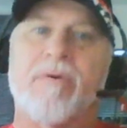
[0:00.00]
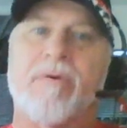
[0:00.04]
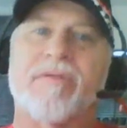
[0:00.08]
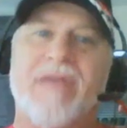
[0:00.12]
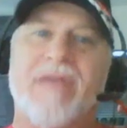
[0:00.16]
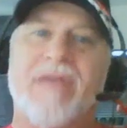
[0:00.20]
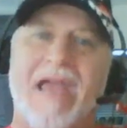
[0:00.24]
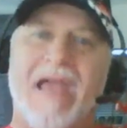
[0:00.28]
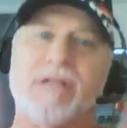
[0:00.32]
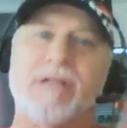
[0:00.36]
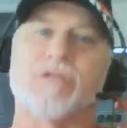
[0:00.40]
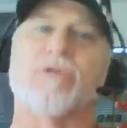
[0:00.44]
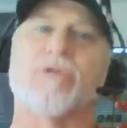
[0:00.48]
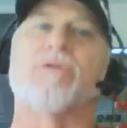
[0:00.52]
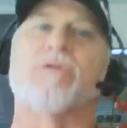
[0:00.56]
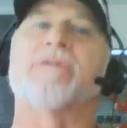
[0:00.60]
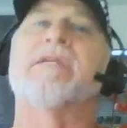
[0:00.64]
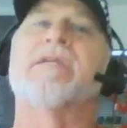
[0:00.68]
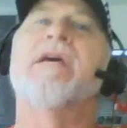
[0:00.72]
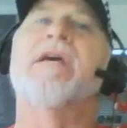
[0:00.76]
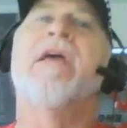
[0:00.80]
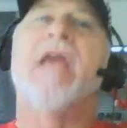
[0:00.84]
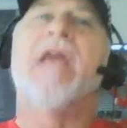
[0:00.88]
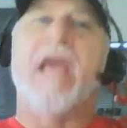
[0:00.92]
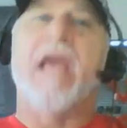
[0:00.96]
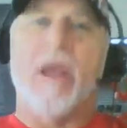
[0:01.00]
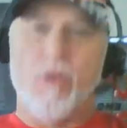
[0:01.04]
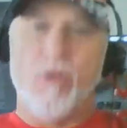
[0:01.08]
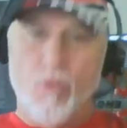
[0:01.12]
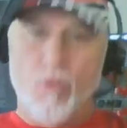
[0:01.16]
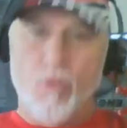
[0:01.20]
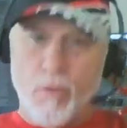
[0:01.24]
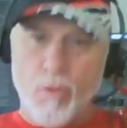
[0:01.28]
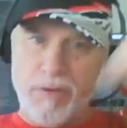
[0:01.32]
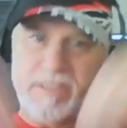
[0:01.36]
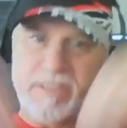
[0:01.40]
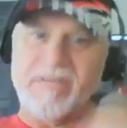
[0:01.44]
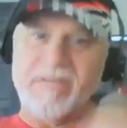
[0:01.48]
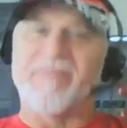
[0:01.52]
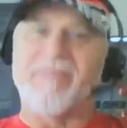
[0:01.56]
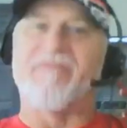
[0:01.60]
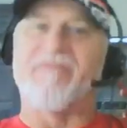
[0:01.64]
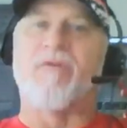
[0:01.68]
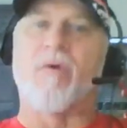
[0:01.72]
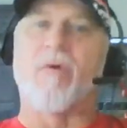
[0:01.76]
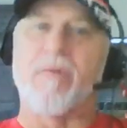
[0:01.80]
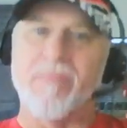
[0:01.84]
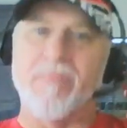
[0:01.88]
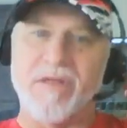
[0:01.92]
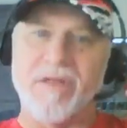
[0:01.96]
with angels in order to
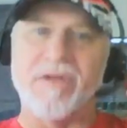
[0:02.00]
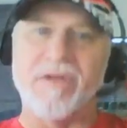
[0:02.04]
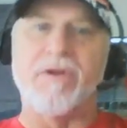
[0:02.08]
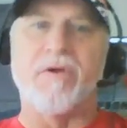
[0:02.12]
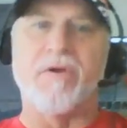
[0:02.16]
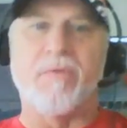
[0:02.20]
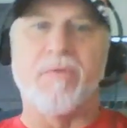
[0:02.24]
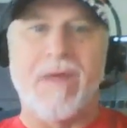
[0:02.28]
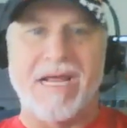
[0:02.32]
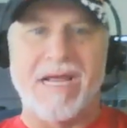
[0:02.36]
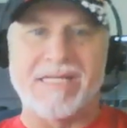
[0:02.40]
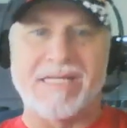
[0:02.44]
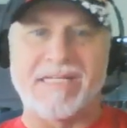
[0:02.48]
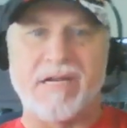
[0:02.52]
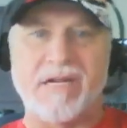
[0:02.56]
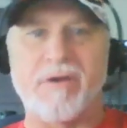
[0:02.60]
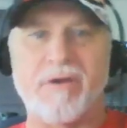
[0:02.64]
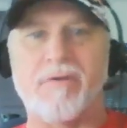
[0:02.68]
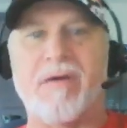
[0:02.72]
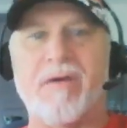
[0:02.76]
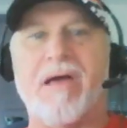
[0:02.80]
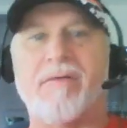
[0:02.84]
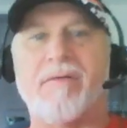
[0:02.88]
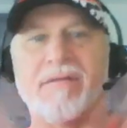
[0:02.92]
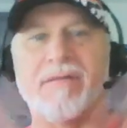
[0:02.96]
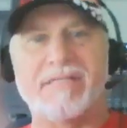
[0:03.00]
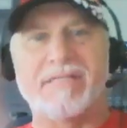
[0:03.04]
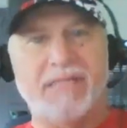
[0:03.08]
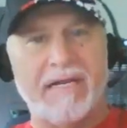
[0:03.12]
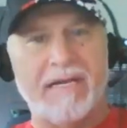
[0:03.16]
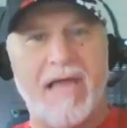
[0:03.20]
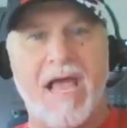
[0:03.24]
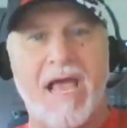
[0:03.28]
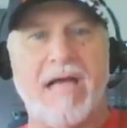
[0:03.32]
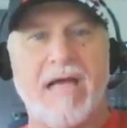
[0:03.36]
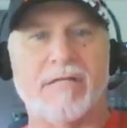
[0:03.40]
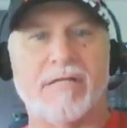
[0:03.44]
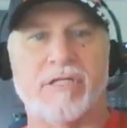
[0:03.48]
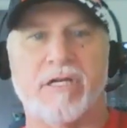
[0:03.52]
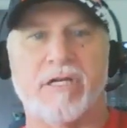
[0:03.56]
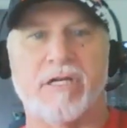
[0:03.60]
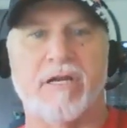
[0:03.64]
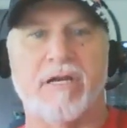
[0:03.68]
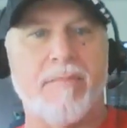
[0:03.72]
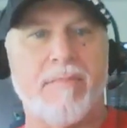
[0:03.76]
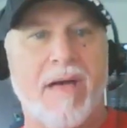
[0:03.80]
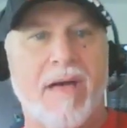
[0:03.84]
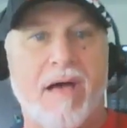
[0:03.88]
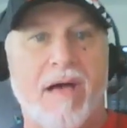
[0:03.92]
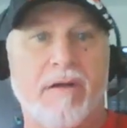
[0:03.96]
form the new race underground that's going to hatch and
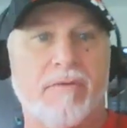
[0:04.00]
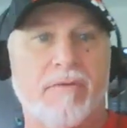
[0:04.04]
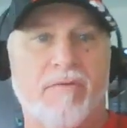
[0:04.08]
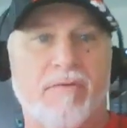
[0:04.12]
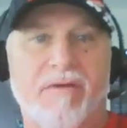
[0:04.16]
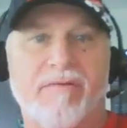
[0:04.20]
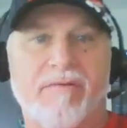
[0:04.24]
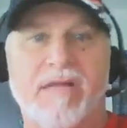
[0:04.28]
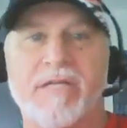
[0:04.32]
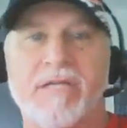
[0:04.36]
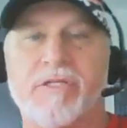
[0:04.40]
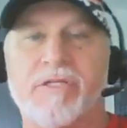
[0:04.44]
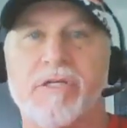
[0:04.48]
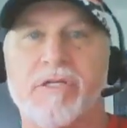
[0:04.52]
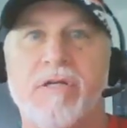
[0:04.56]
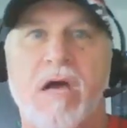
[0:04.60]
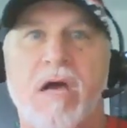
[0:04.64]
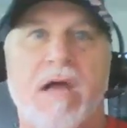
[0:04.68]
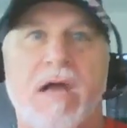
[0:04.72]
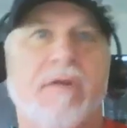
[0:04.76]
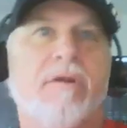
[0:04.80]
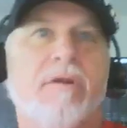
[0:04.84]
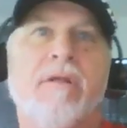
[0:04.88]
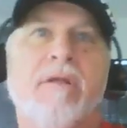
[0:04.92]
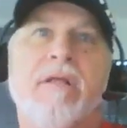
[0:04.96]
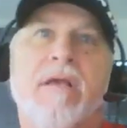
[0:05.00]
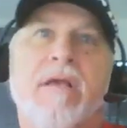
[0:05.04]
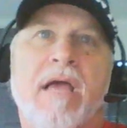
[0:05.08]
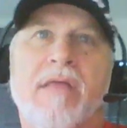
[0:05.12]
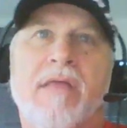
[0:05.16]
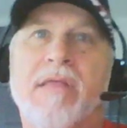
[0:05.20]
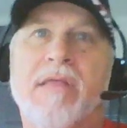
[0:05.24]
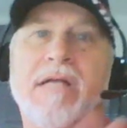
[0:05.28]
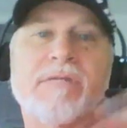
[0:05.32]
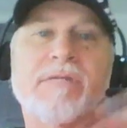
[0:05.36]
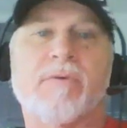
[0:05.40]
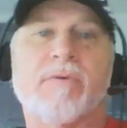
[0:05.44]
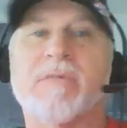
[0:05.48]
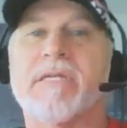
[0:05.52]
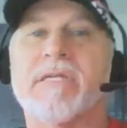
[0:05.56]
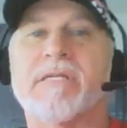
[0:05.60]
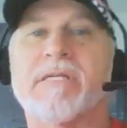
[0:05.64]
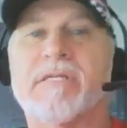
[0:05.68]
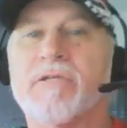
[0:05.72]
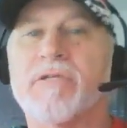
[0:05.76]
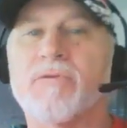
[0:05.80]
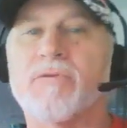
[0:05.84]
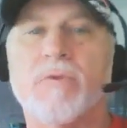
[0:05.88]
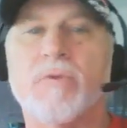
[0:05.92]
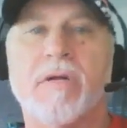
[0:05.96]
come out in Revelation 9. And that's what
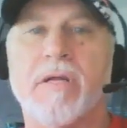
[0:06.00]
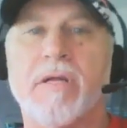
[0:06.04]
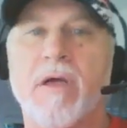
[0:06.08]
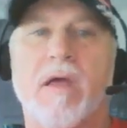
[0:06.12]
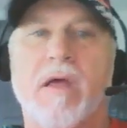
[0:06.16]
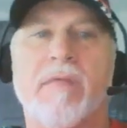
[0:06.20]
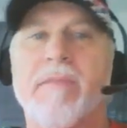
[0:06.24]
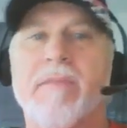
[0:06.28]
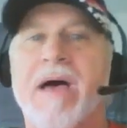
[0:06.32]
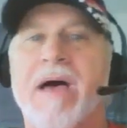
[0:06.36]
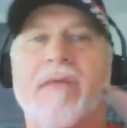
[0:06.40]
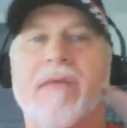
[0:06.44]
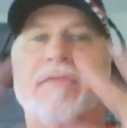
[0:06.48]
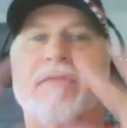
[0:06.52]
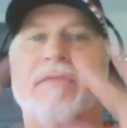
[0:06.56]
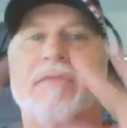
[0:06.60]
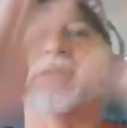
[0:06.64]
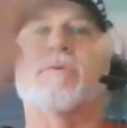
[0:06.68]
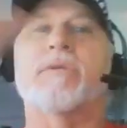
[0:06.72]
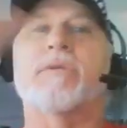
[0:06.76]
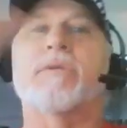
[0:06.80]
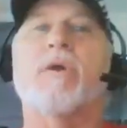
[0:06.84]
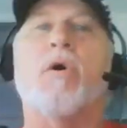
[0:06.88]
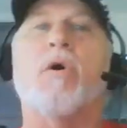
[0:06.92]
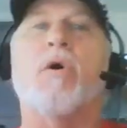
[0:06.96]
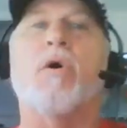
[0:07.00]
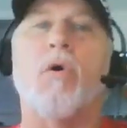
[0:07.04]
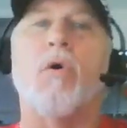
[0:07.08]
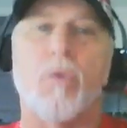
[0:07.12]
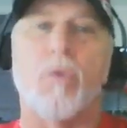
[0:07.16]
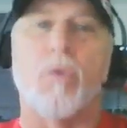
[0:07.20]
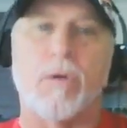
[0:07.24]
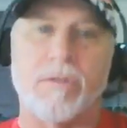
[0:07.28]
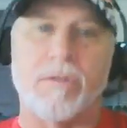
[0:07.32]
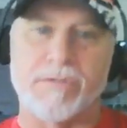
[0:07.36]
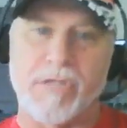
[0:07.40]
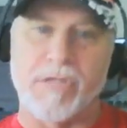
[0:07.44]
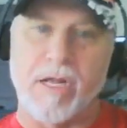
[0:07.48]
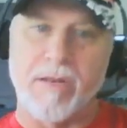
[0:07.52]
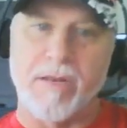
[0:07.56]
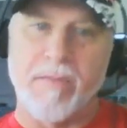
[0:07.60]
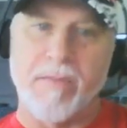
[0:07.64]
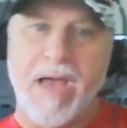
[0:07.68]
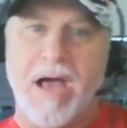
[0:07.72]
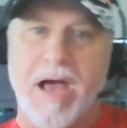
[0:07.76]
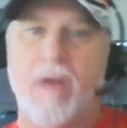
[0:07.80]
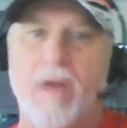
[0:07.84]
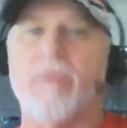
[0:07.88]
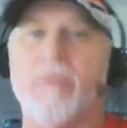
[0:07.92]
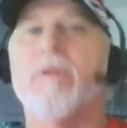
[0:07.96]
this is really all about. That's what the whole world's all
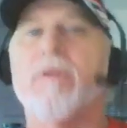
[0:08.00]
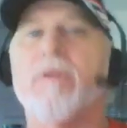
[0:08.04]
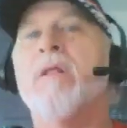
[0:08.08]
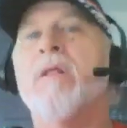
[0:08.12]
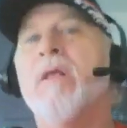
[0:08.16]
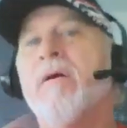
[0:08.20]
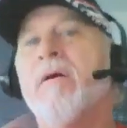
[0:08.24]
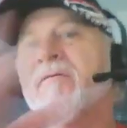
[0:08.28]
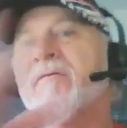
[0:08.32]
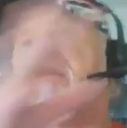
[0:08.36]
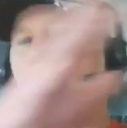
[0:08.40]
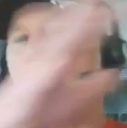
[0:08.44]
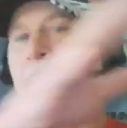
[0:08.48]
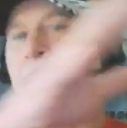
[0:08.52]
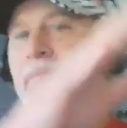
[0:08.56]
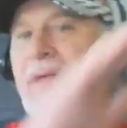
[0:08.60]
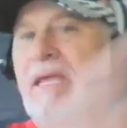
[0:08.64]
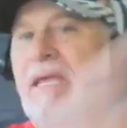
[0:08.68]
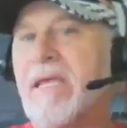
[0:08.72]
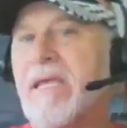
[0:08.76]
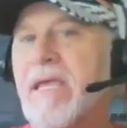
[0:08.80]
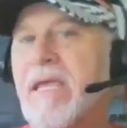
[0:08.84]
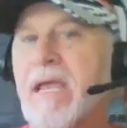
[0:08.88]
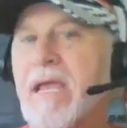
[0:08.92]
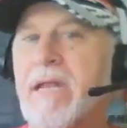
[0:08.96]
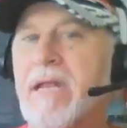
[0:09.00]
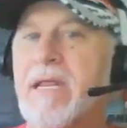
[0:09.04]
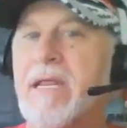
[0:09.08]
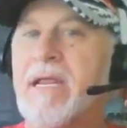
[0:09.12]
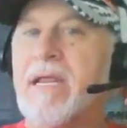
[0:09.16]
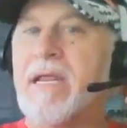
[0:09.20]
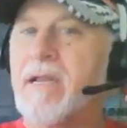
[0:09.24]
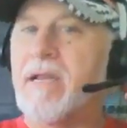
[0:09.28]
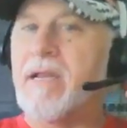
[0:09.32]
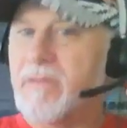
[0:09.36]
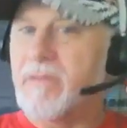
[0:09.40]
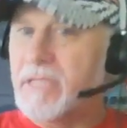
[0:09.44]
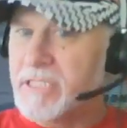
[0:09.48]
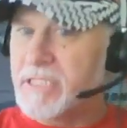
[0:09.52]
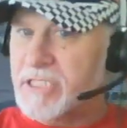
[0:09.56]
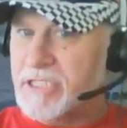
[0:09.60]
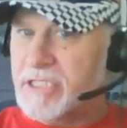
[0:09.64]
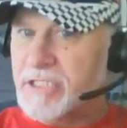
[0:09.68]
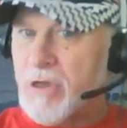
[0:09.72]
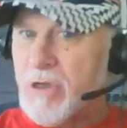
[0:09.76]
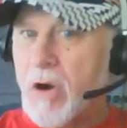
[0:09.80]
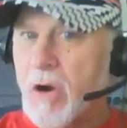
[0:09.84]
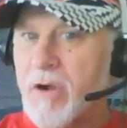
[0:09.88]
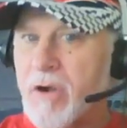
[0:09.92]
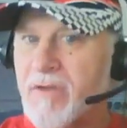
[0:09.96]
about. From beginning, the
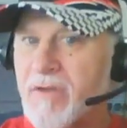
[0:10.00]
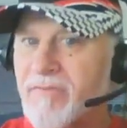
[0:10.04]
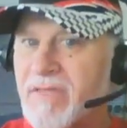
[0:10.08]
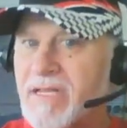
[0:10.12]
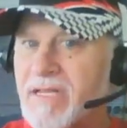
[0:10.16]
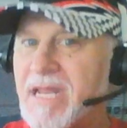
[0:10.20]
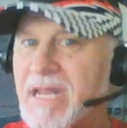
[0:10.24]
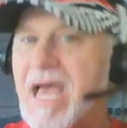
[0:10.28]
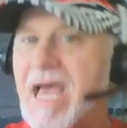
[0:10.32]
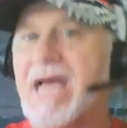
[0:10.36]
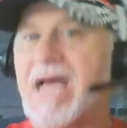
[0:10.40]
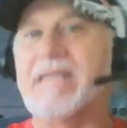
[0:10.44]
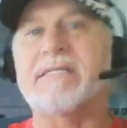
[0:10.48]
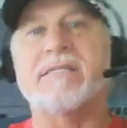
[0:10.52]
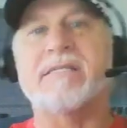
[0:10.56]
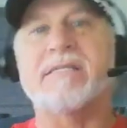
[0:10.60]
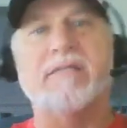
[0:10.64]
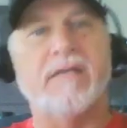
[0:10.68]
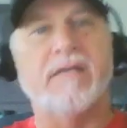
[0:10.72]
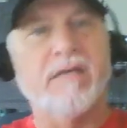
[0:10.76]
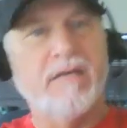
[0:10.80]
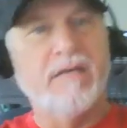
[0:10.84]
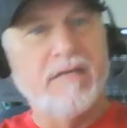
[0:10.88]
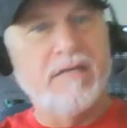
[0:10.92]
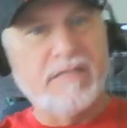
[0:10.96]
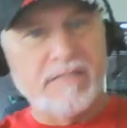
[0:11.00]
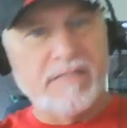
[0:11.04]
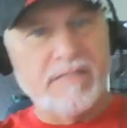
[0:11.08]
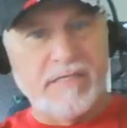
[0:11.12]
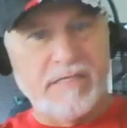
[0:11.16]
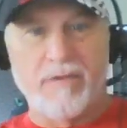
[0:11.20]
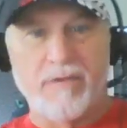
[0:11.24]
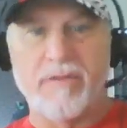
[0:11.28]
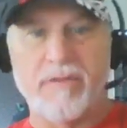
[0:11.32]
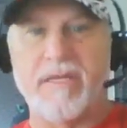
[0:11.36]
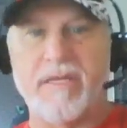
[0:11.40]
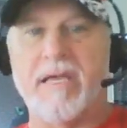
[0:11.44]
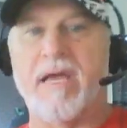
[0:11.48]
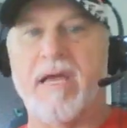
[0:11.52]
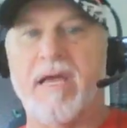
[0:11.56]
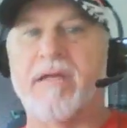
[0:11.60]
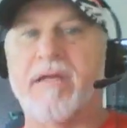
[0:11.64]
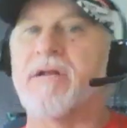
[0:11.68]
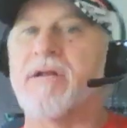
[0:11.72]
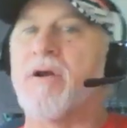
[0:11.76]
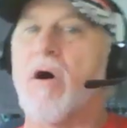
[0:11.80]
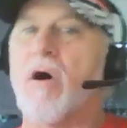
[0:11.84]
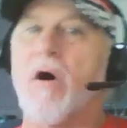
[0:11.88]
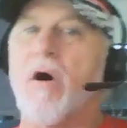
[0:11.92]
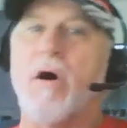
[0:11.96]
start of the nest, till the end.
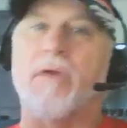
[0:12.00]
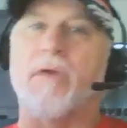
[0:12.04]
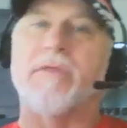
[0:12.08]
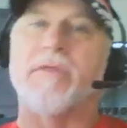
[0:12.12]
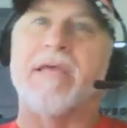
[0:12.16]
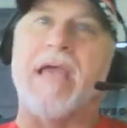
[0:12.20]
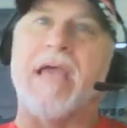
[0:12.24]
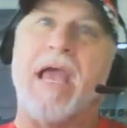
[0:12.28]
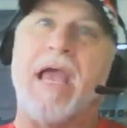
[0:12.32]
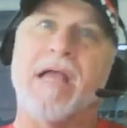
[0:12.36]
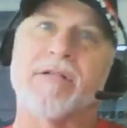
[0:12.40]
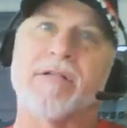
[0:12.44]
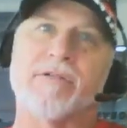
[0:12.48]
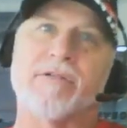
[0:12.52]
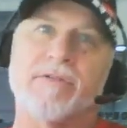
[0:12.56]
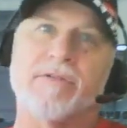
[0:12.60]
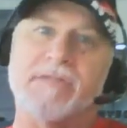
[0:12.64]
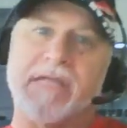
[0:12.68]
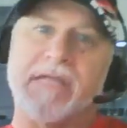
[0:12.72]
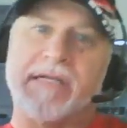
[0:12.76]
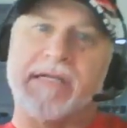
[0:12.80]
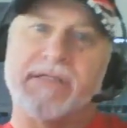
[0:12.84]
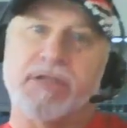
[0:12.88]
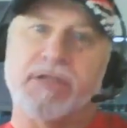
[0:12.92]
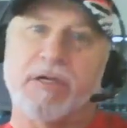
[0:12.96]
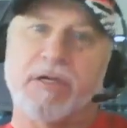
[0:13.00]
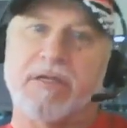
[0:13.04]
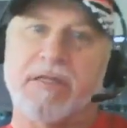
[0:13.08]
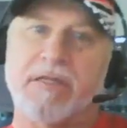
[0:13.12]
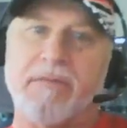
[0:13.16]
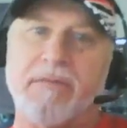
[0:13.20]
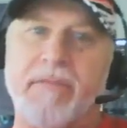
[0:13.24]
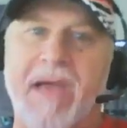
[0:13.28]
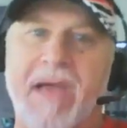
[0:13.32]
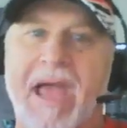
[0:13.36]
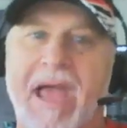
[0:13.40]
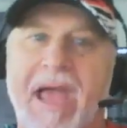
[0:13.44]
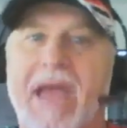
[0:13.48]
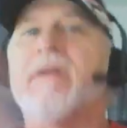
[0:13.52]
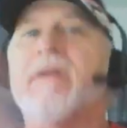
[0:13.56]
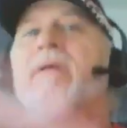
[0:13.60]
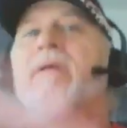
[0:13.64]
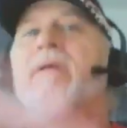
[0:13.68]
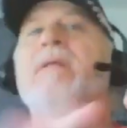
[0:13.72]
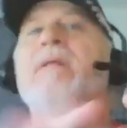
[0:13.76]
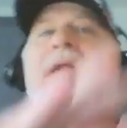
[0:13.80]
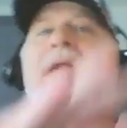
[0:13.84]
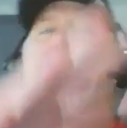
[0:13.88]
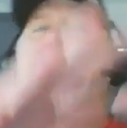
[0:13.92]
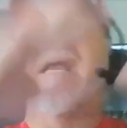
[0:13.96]
And all the angels that took the bait,
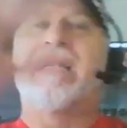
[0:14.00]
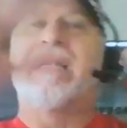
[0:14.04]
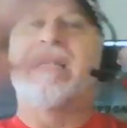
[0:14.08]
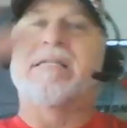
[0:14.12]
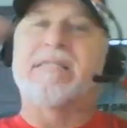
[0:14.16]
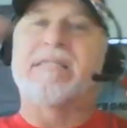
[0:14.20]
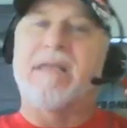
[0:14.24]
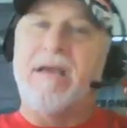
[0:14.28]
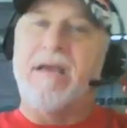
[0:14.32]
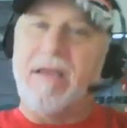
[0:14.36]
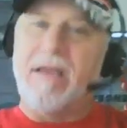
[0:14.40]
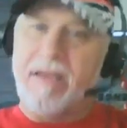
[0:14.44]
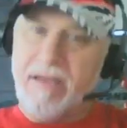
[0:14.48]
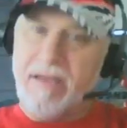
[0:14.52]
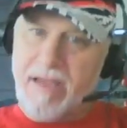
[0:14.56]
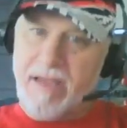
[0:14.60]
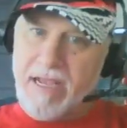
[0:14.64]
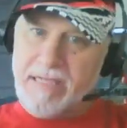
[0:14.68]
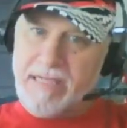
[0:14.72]
it's a